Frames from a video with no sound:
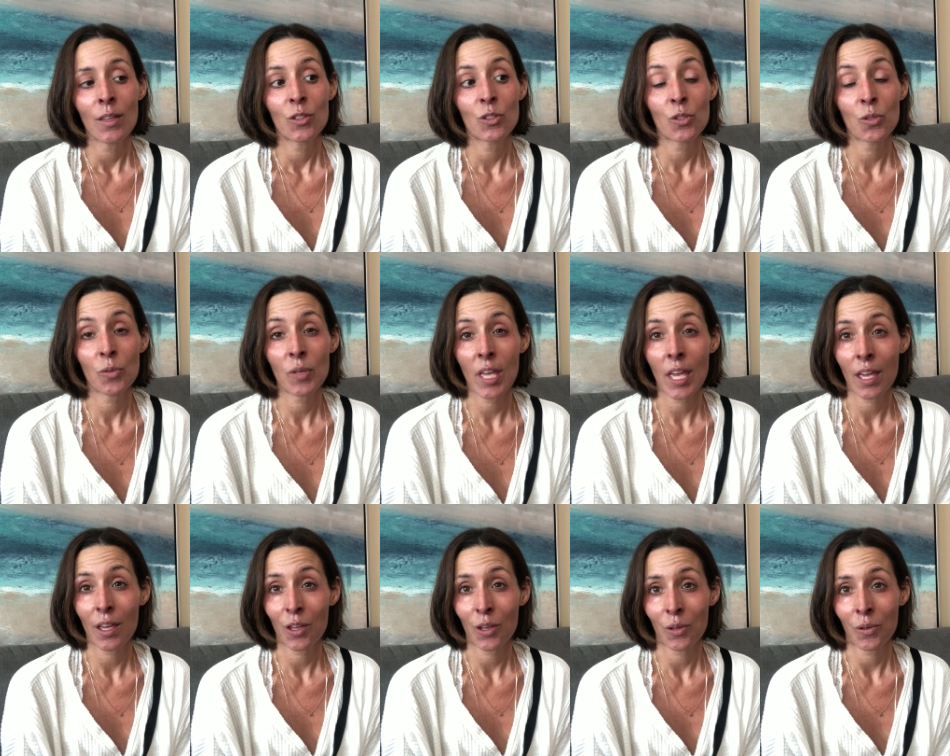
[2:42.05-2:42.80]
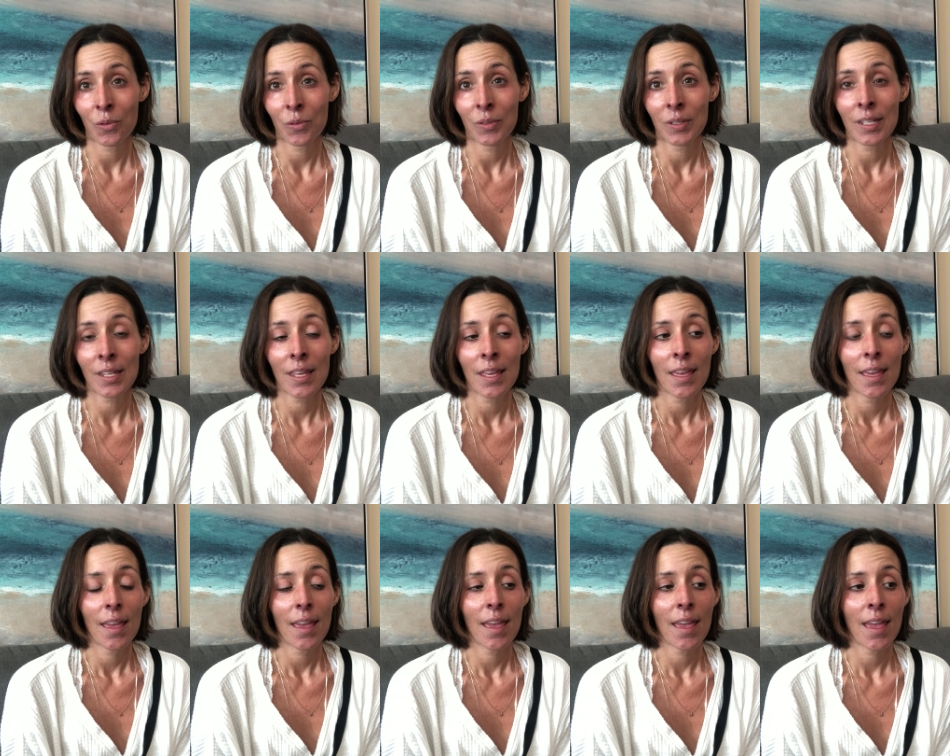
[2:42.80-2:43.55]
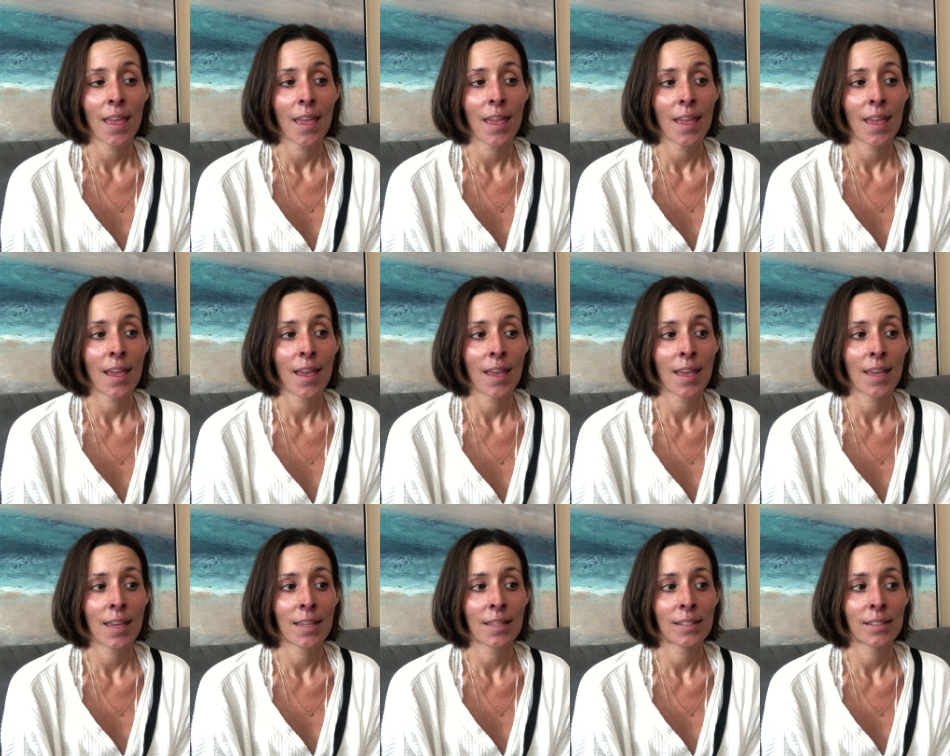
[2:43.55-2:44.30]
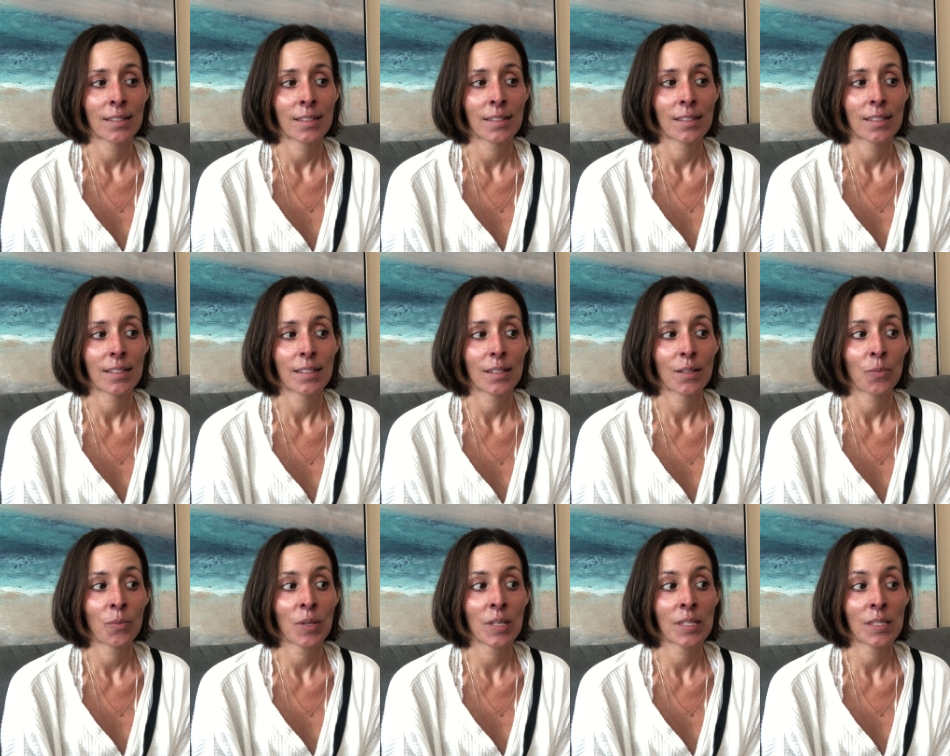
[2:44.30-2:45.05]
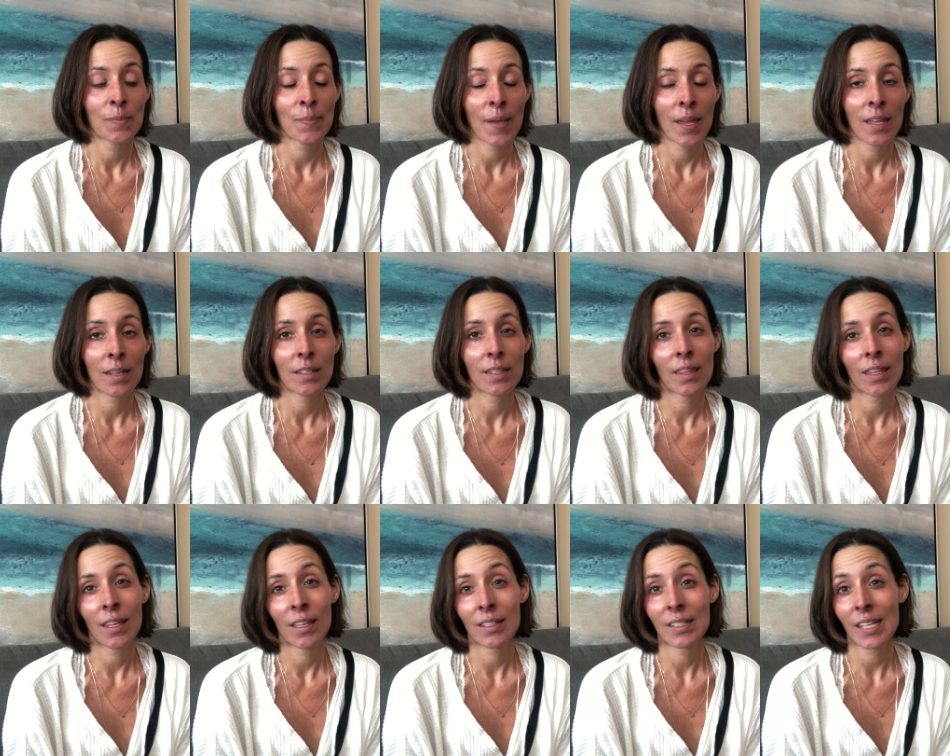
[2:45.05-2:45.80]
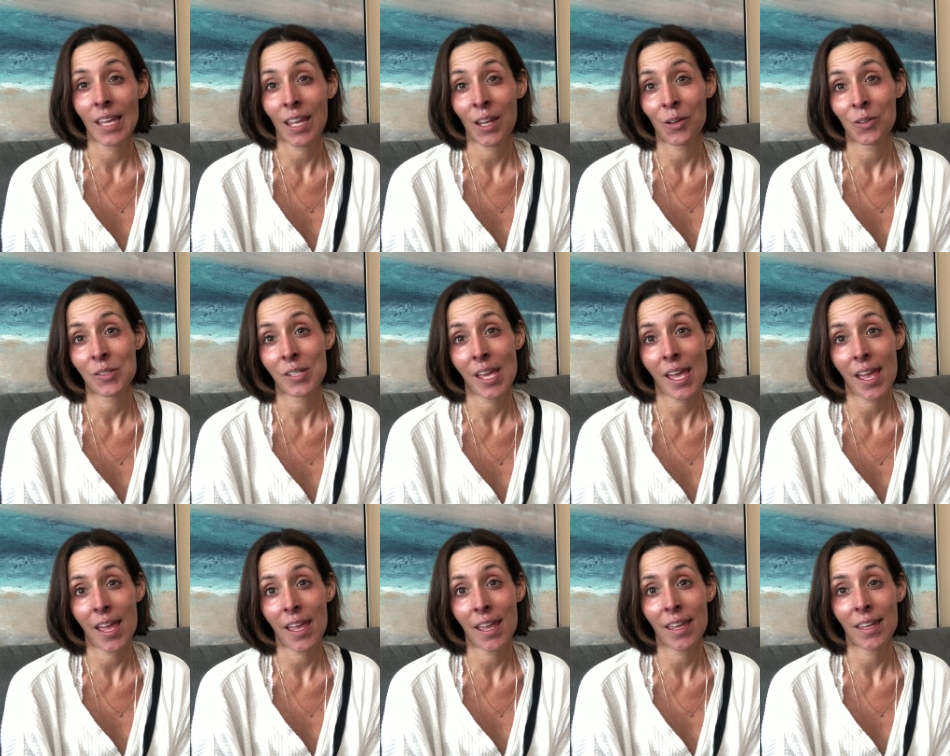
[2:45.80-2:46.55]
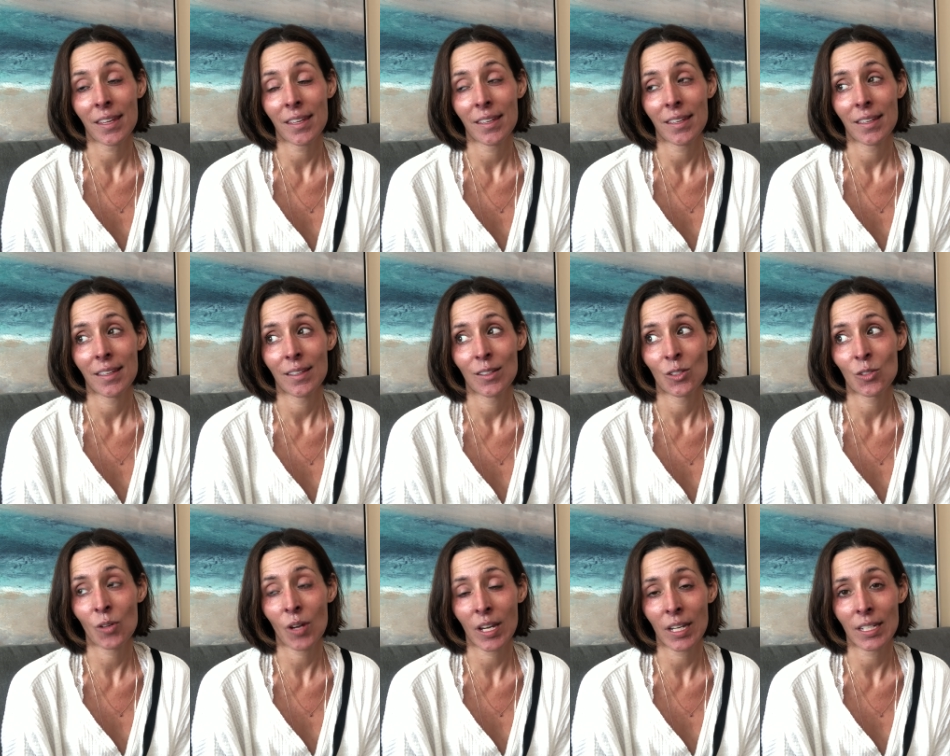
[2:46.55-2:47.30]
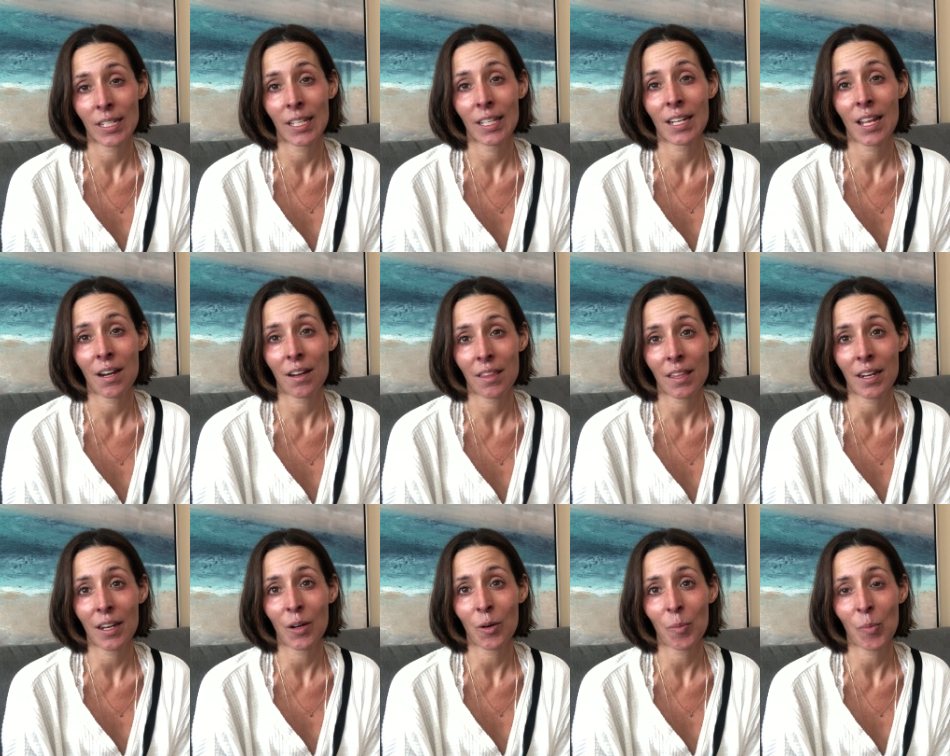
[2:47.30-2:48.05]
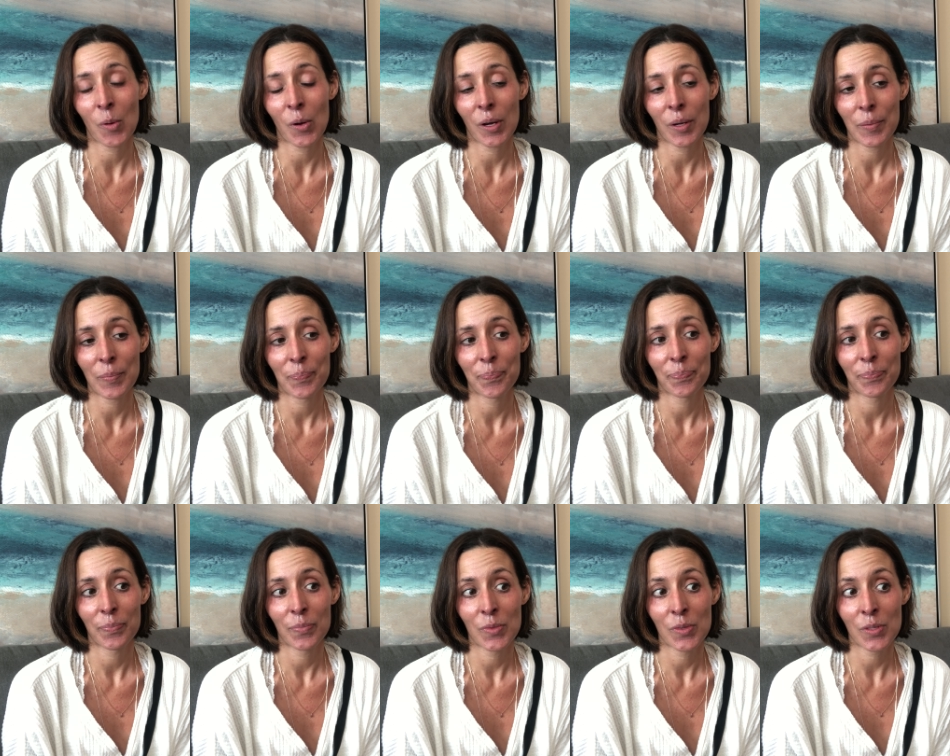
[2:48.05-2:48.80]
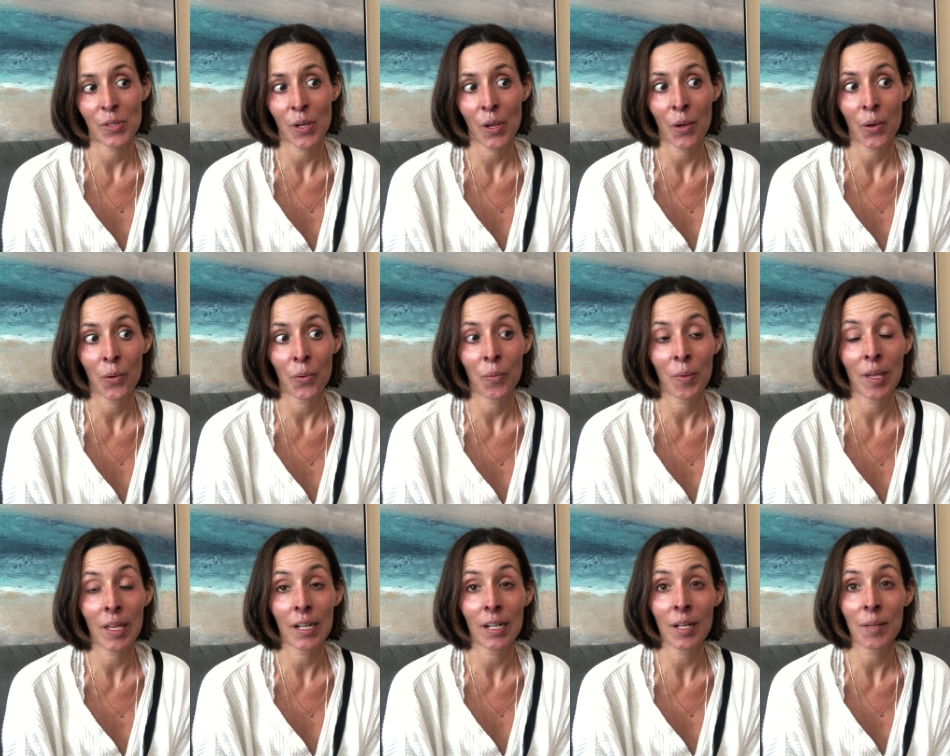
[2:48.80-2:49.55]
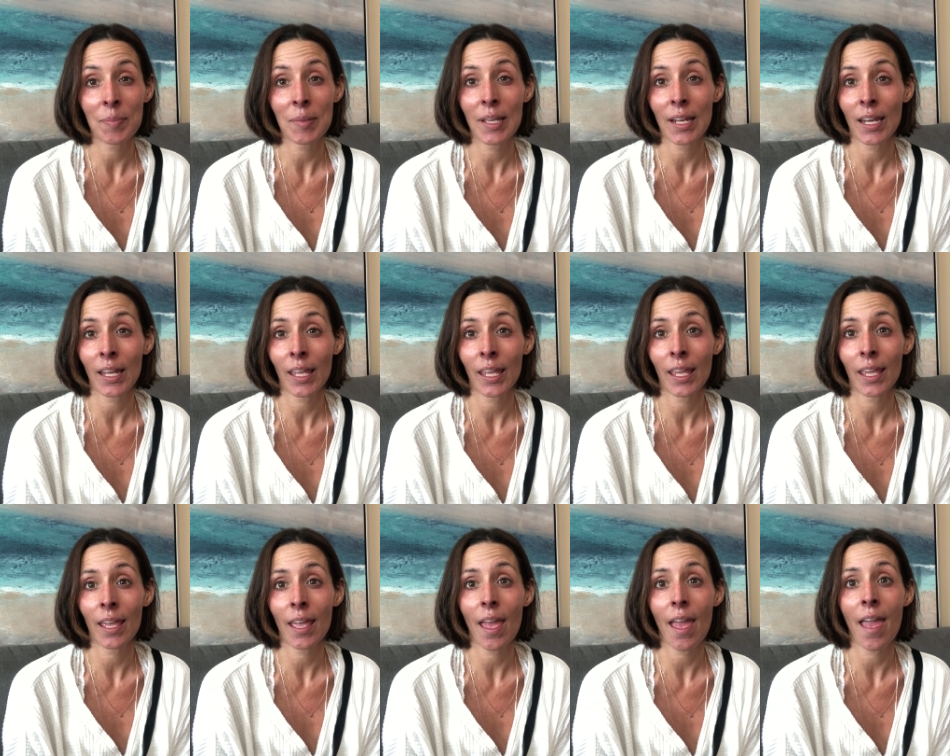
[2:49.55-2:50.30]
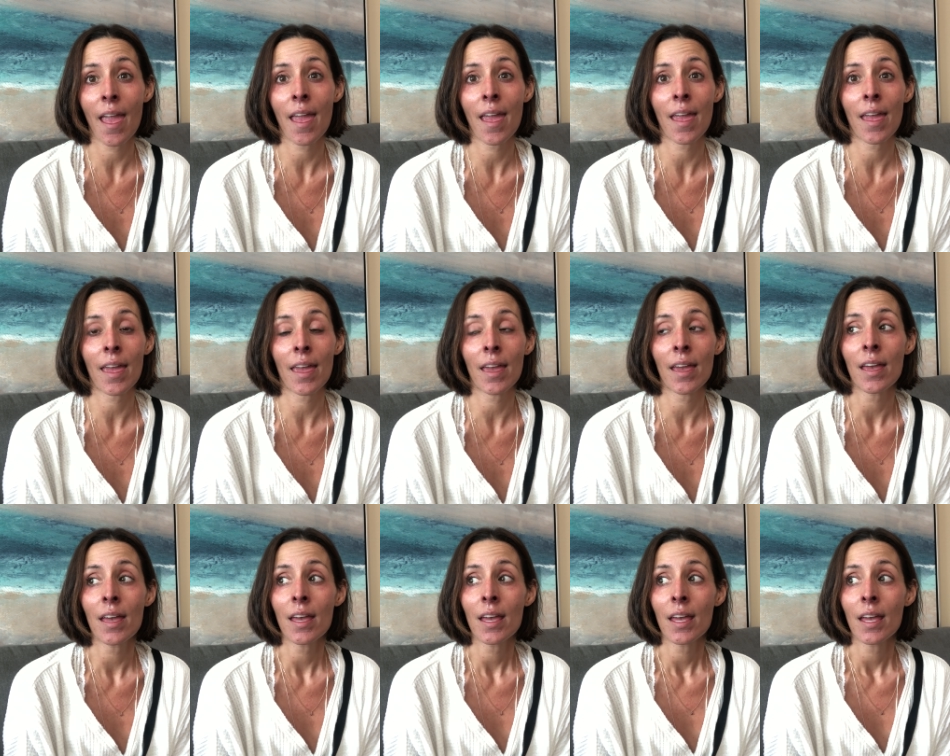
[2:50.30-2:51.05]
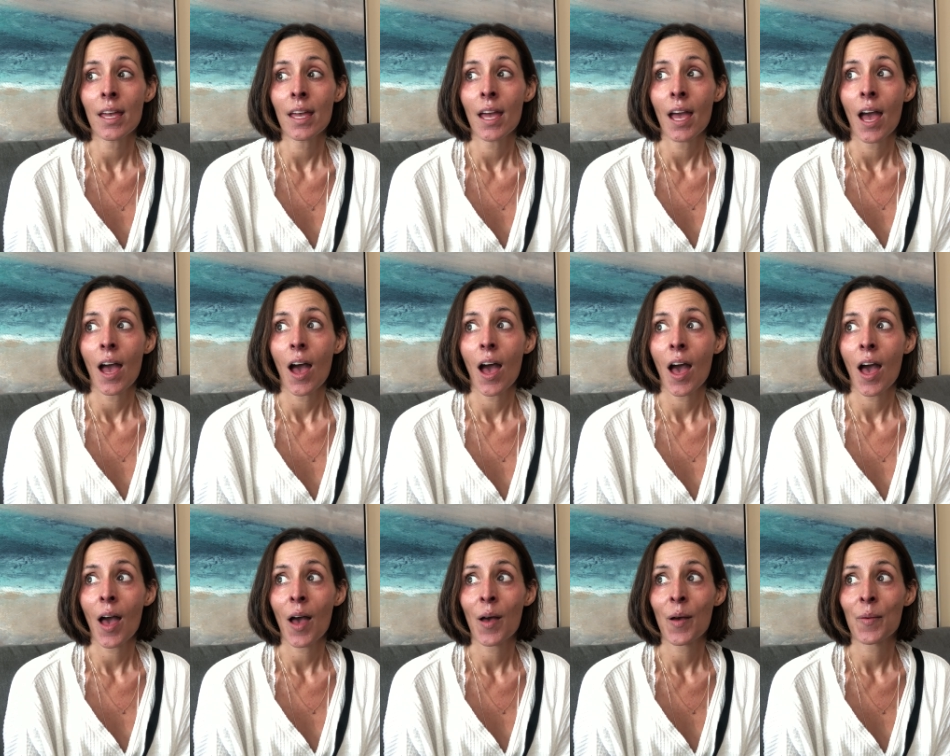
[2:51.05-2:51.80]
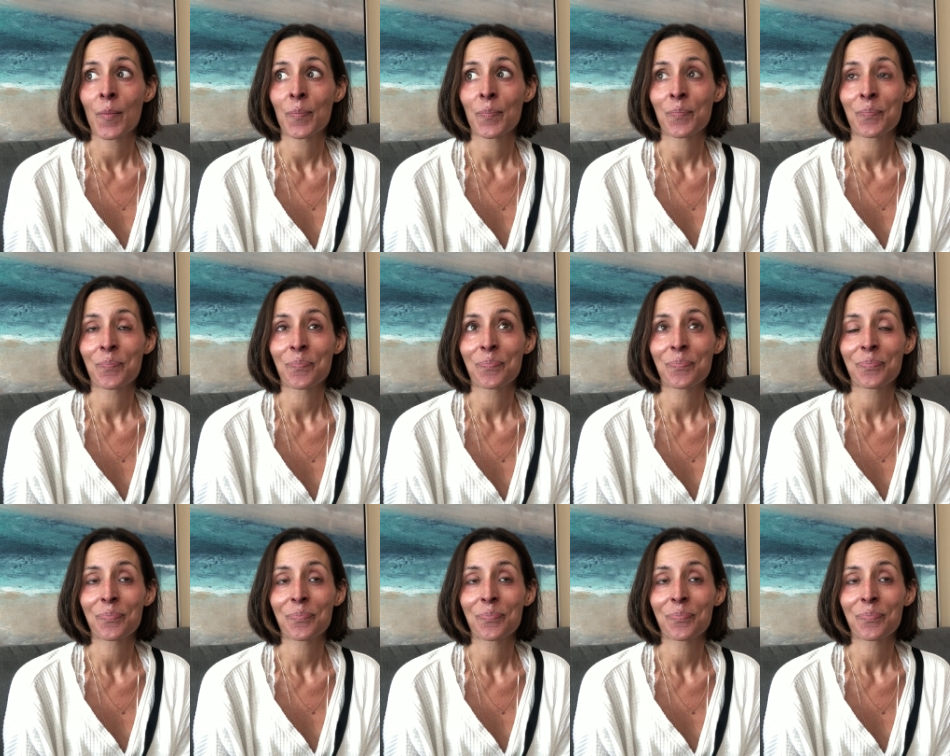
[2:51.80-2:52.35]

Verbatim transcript: to cancun and we spent the entire day trying to get out of that airport so we ended up getting a um,